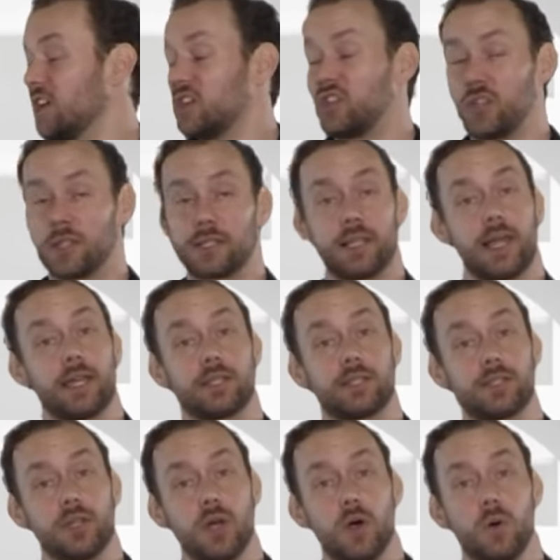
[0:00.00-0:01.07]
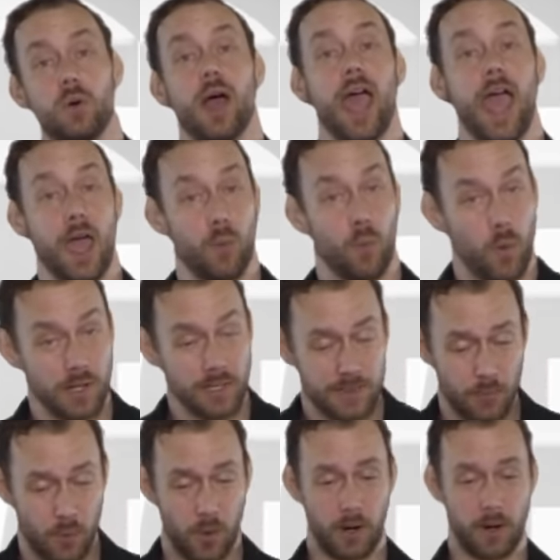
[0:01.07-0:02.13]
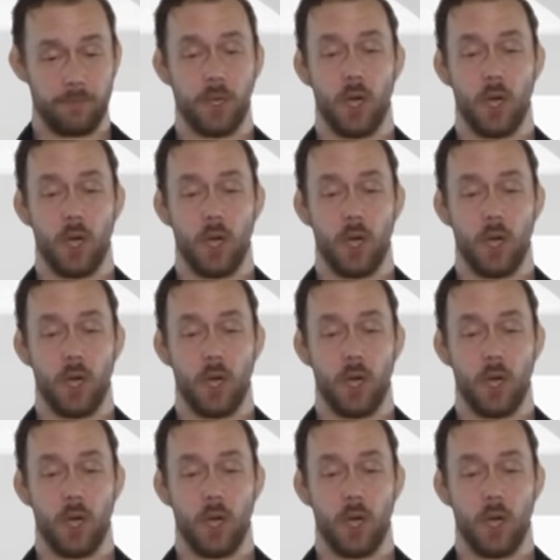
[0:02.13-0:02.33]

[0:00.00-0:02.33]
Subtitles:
just like so, and once more,